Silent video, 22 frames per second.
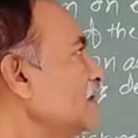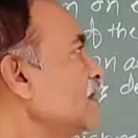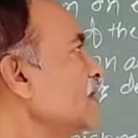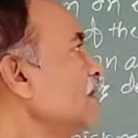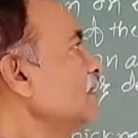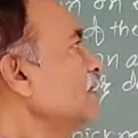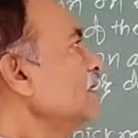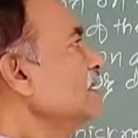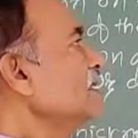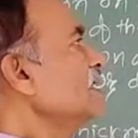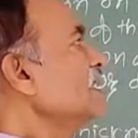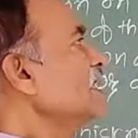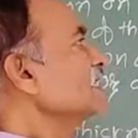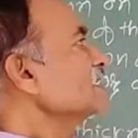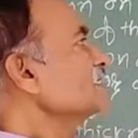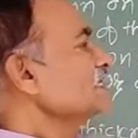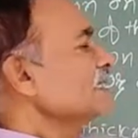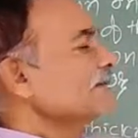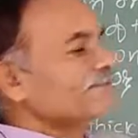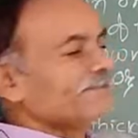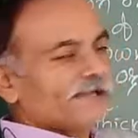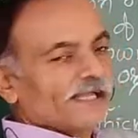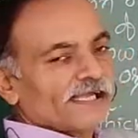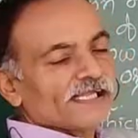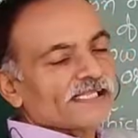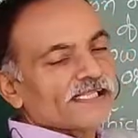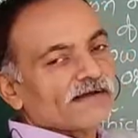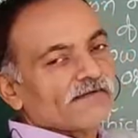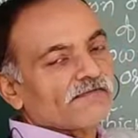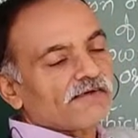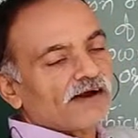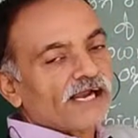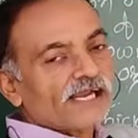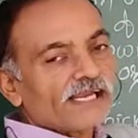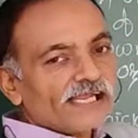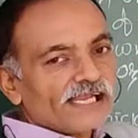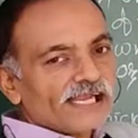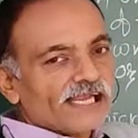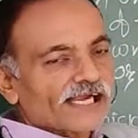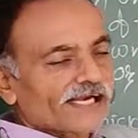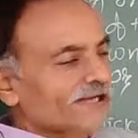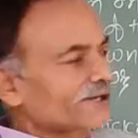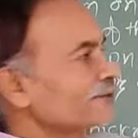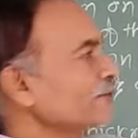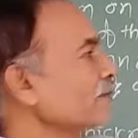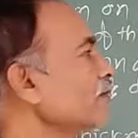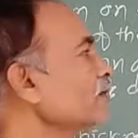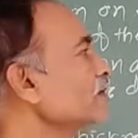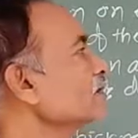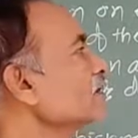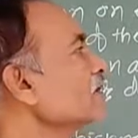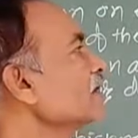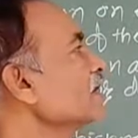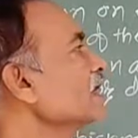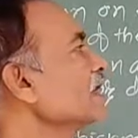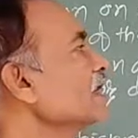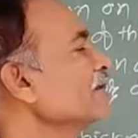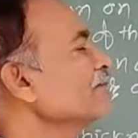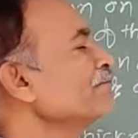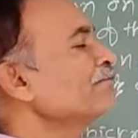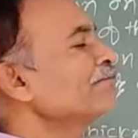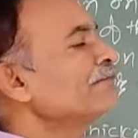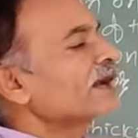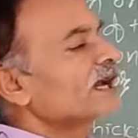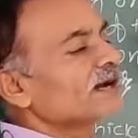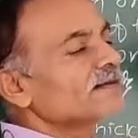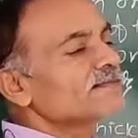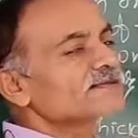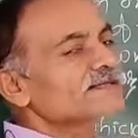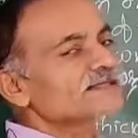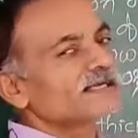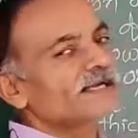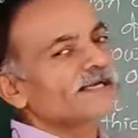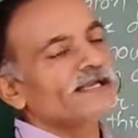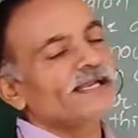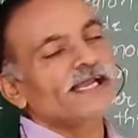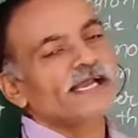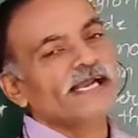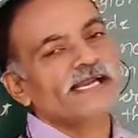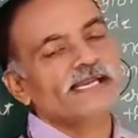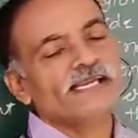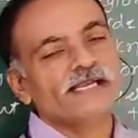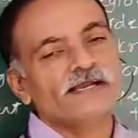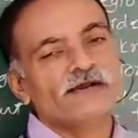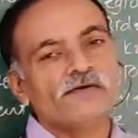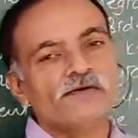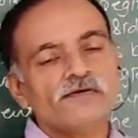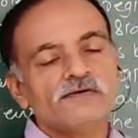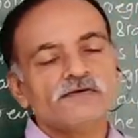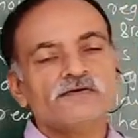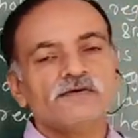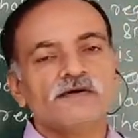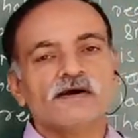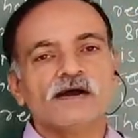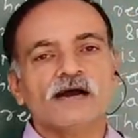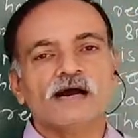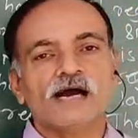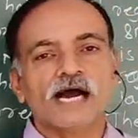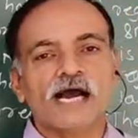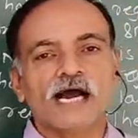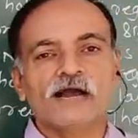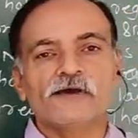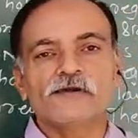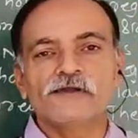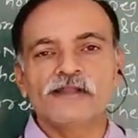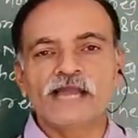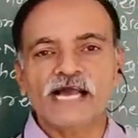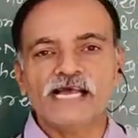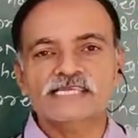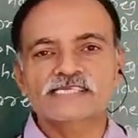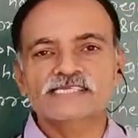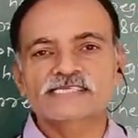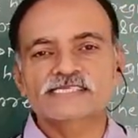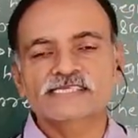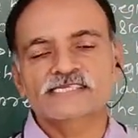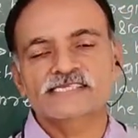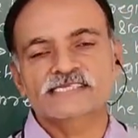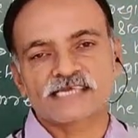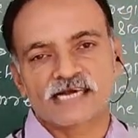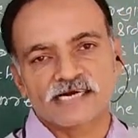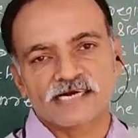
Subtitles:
accepting the one electron, it becomes the negative ionized charge.